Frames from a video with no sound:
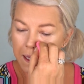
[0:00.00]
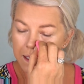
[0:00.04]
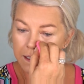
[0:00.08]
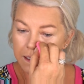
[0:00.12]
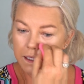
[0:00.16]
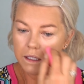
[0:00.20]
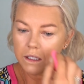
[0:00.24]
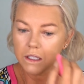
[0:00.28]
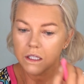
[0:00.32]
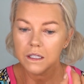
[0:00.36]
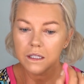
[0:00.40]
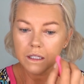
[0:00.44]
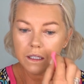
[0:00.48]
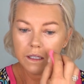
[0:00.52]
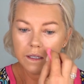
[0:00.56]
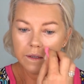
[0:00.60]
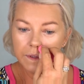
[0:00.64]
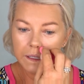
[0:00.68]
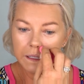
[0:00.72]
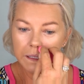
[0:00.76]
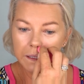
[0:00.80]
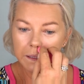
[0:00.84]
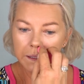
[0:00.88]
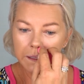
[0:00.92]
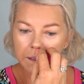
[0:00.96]
That just gives
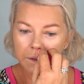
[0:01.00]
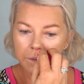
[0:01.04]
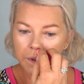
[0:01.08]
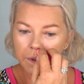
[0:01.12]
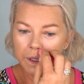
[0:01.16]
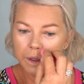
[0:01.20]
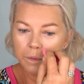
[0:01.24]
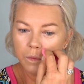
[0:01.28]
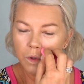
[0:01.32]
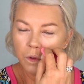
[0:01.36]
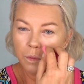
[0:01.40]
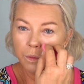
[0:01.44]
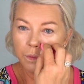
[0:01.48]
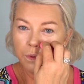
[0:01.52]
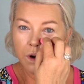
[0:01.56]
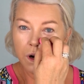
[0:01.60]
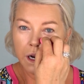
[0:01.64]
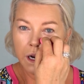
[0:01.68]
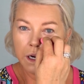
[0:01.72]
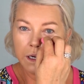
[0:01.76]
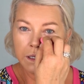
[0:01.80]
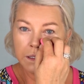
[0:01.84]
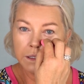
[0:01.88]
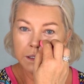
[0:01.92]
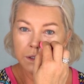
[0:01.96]
it a little bit more
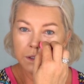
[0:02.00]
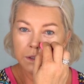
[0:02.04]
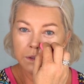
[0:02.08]
brightness